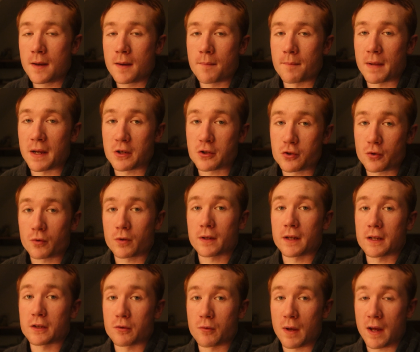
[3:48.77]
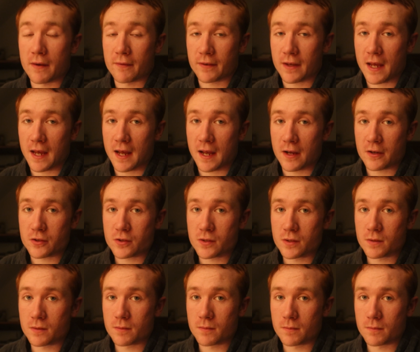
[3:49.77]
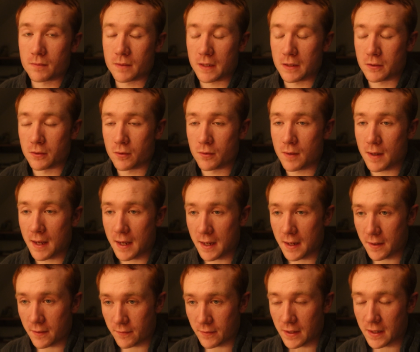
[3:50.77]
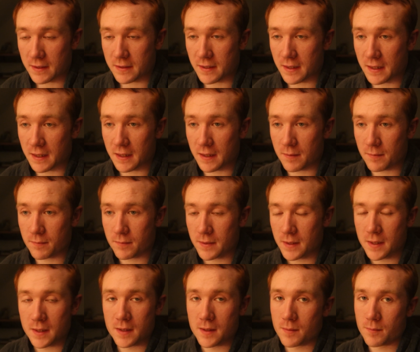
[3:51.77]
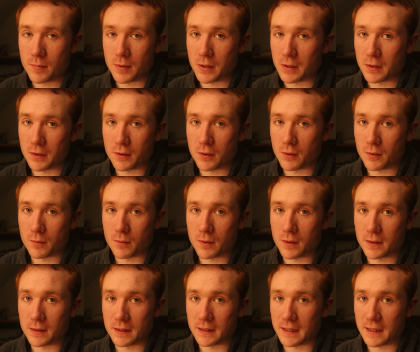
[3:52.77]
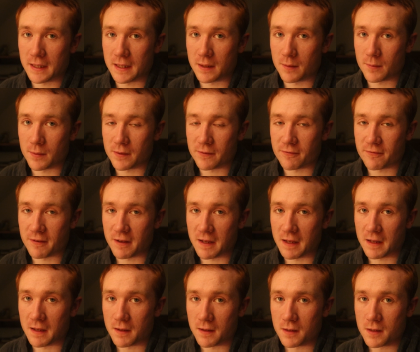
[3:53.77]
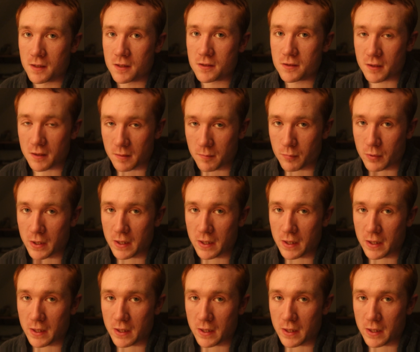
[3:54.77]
Make sure that you have cash. They do have ATM, but you don't want to get hit with a fee. So the